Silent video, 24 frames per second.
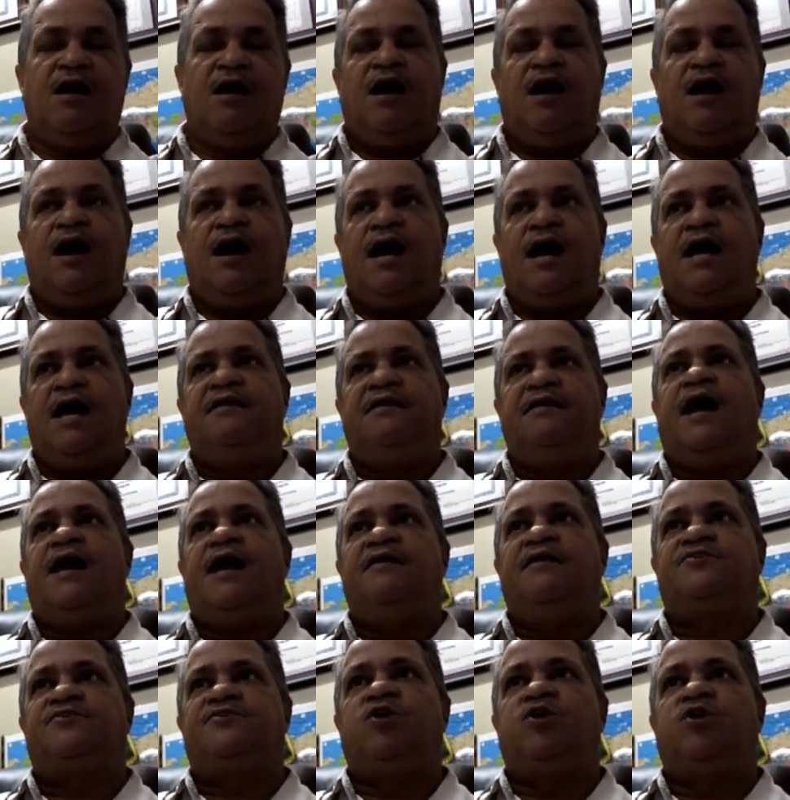
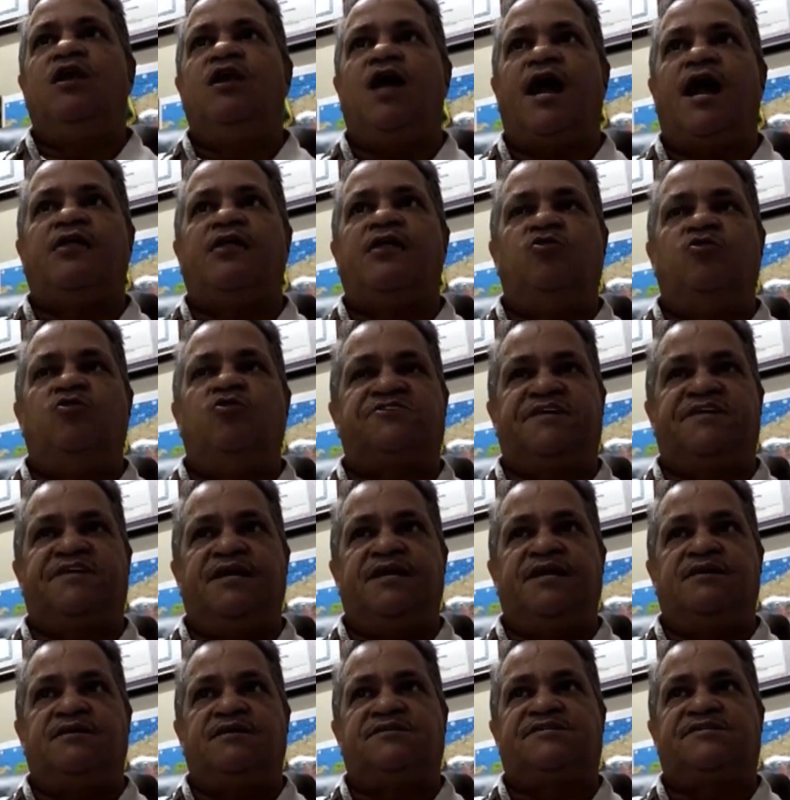and so a lot of those
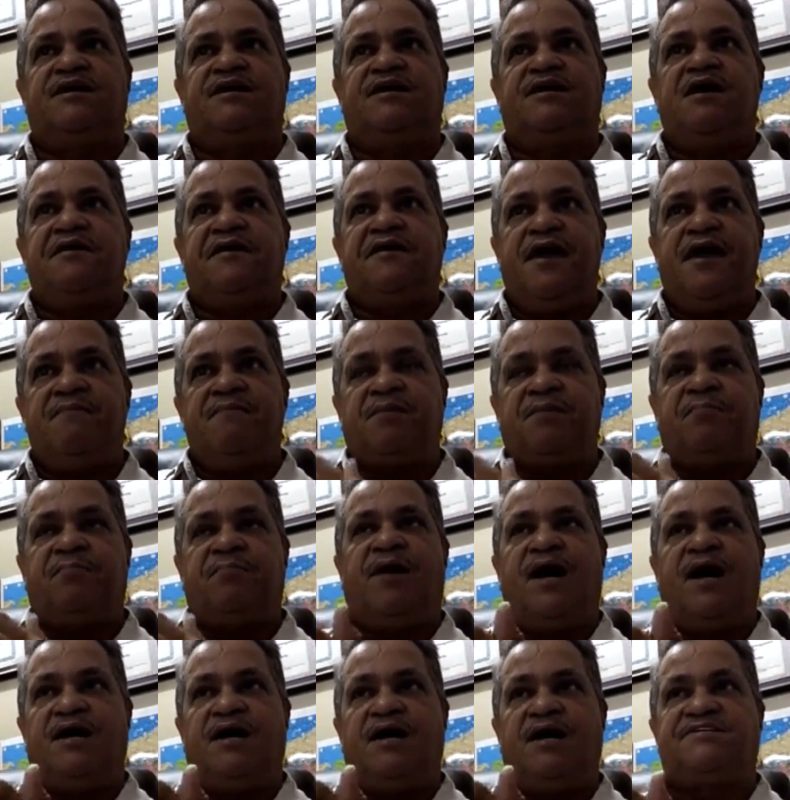things came to
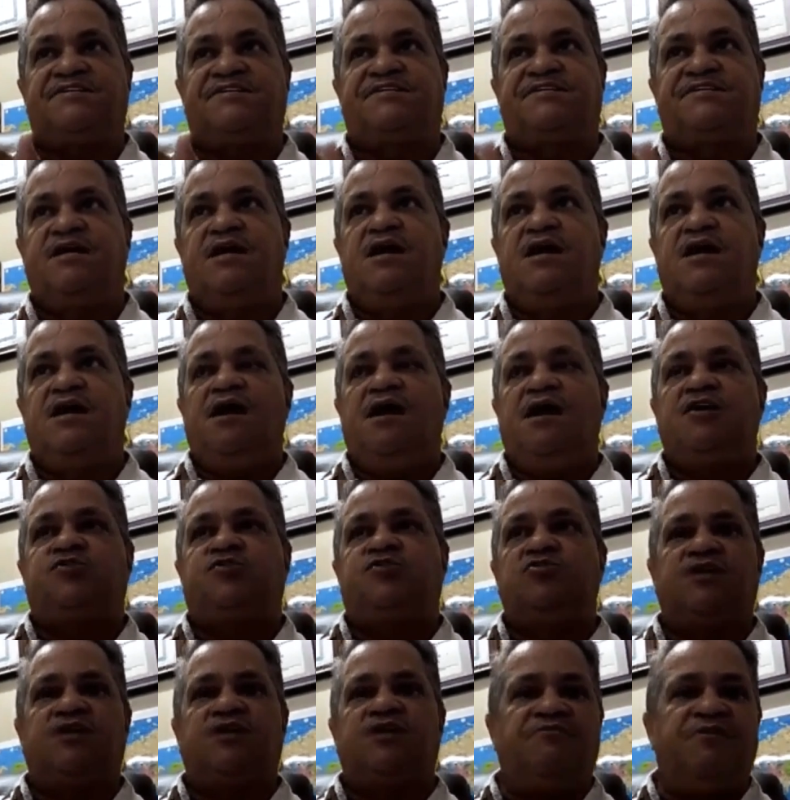pass.
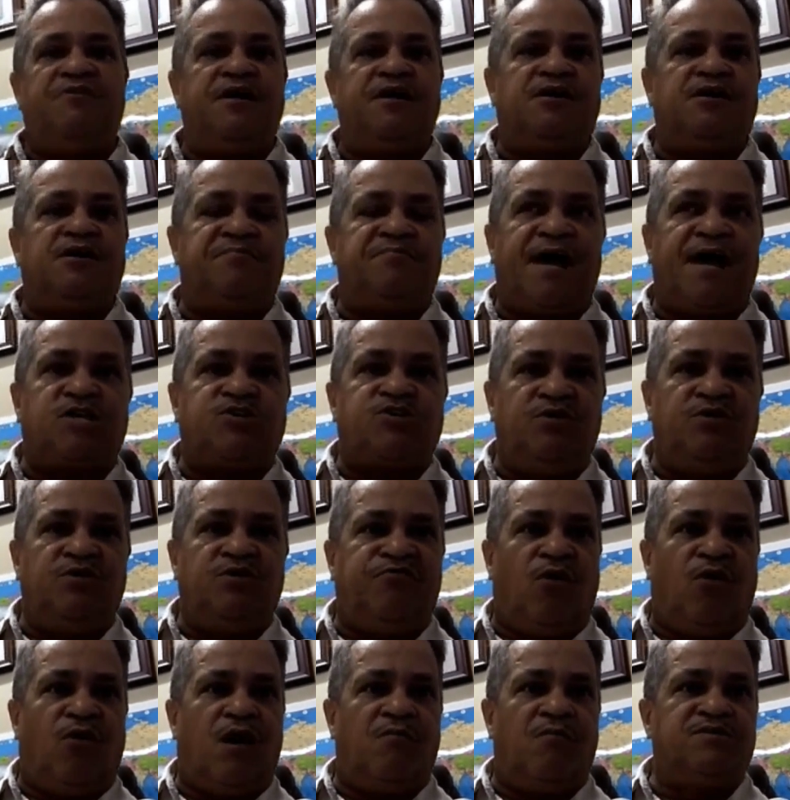Issues of income tax
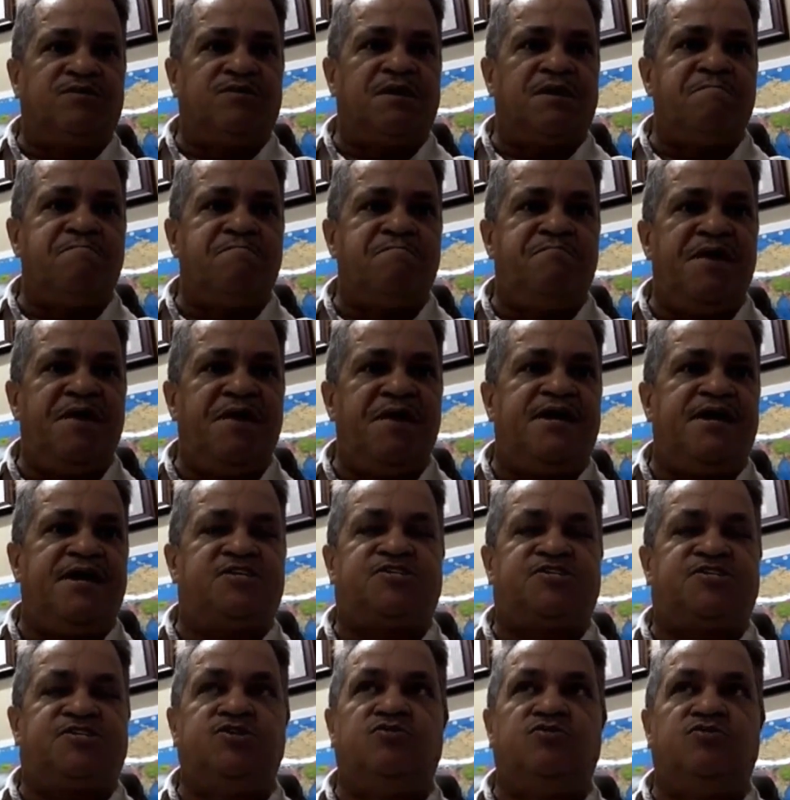reform was a big
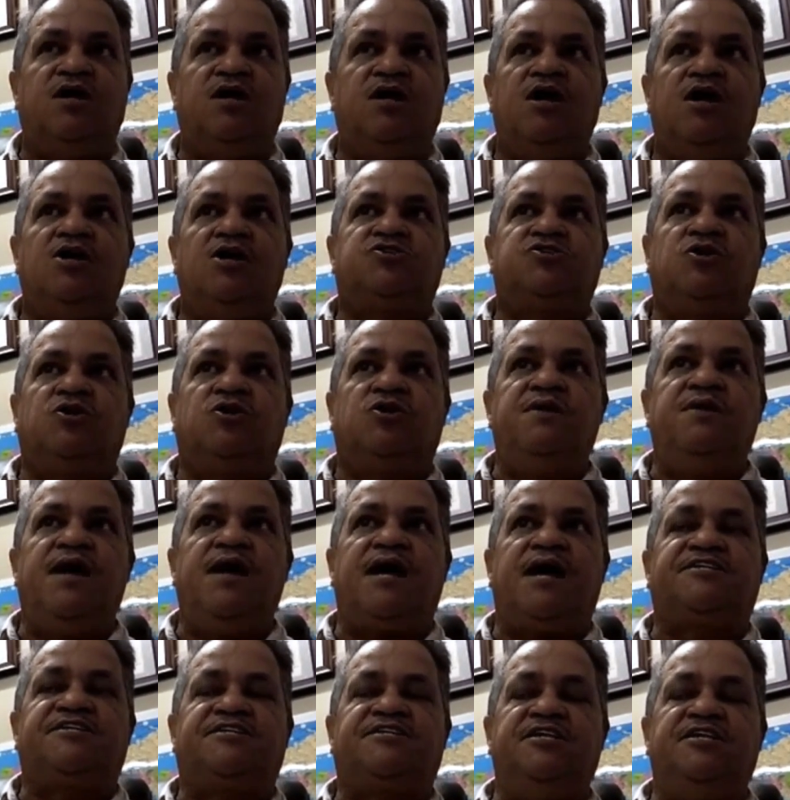issue. So we
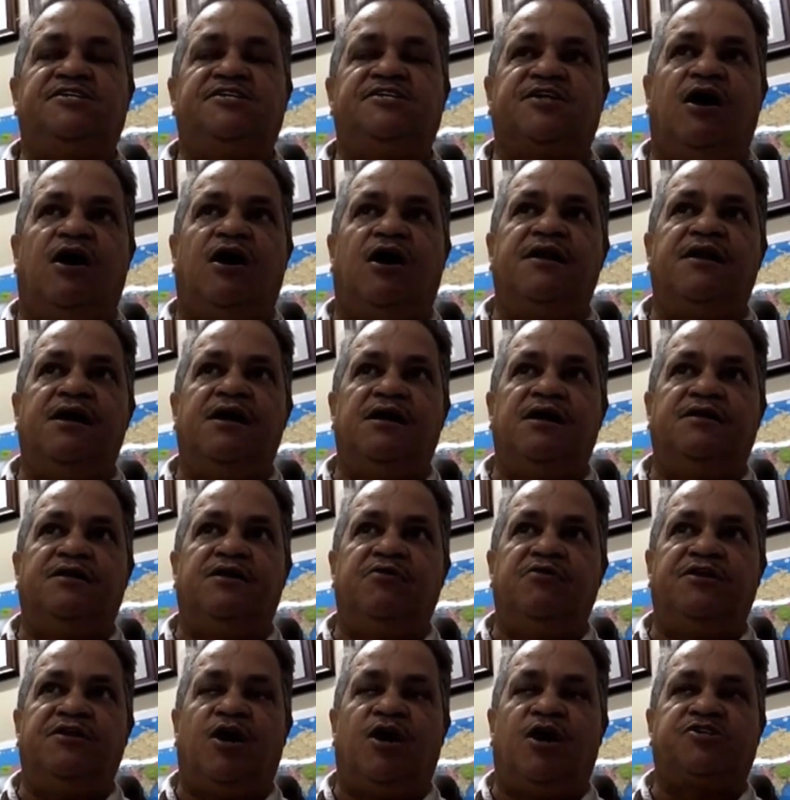actually saw the
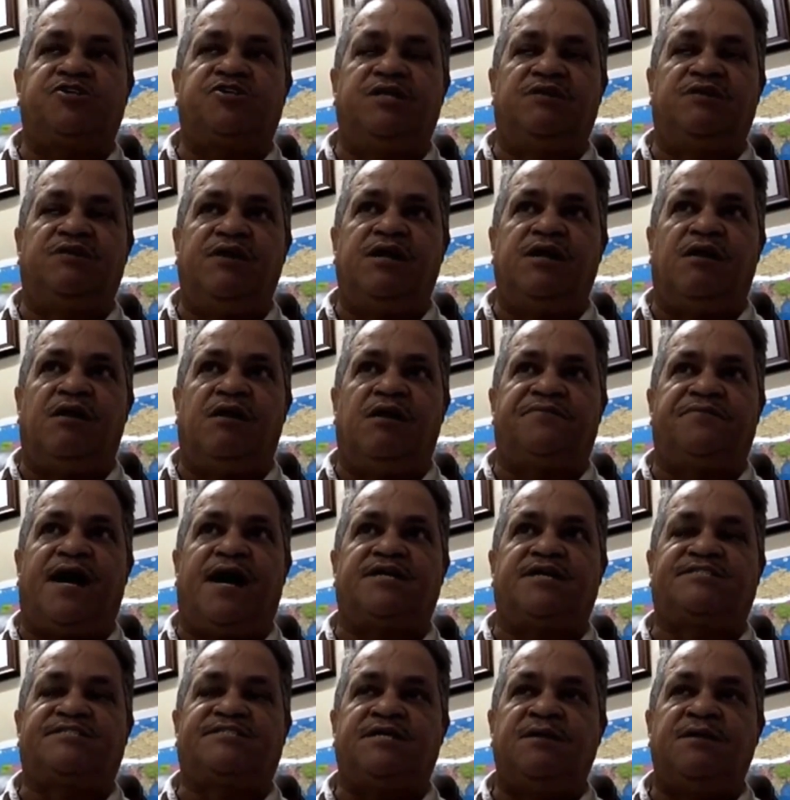reduction of income
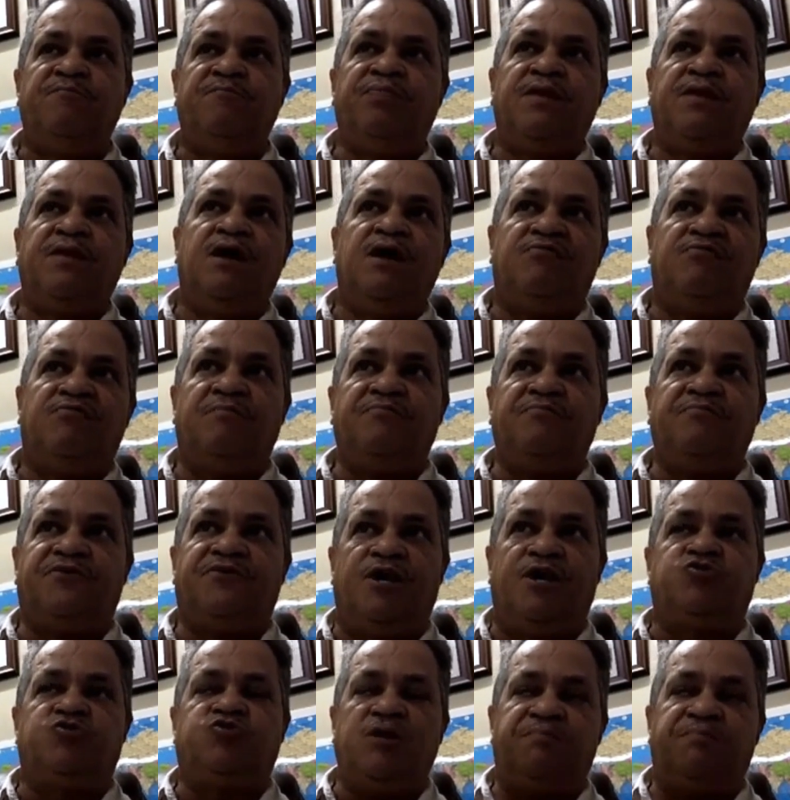tax from
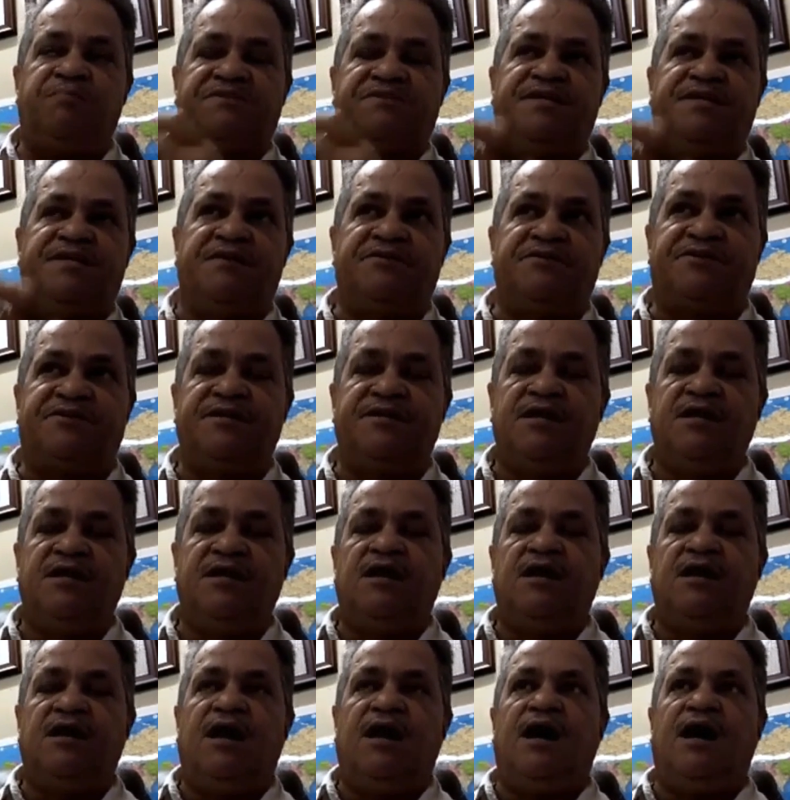33%
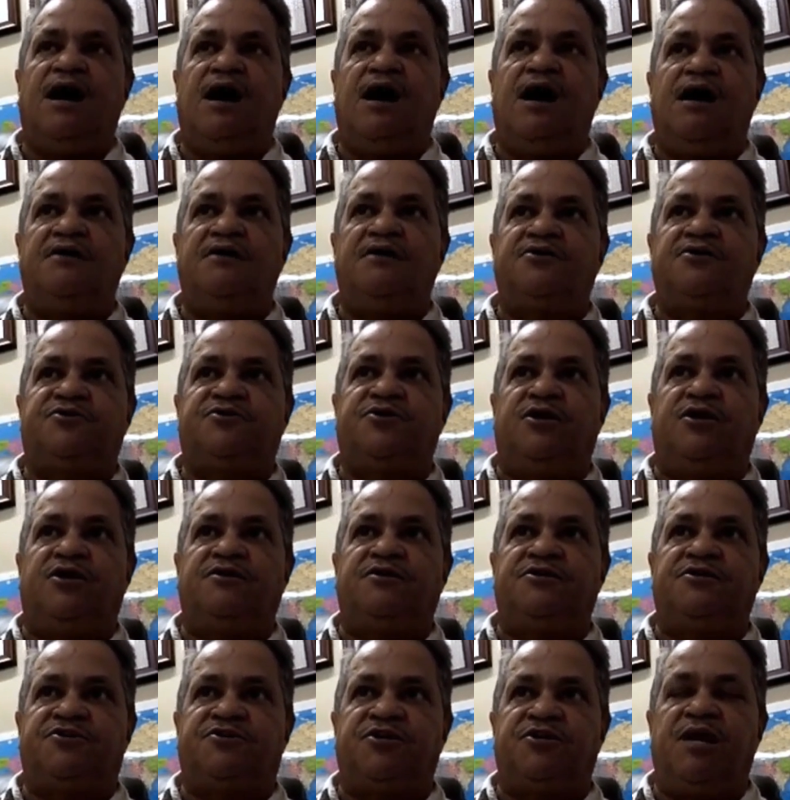to
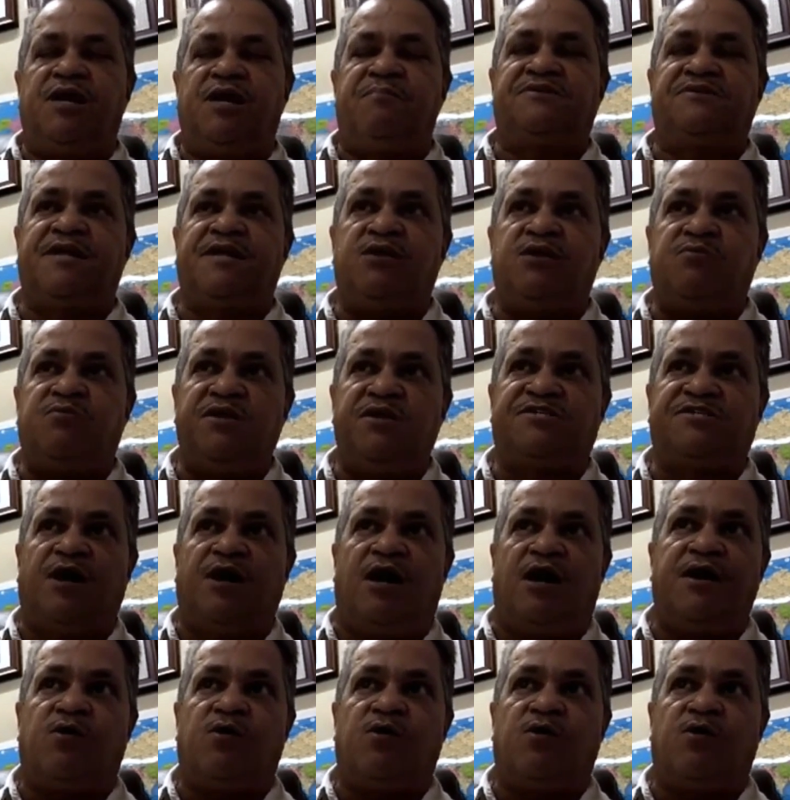30%. We saw the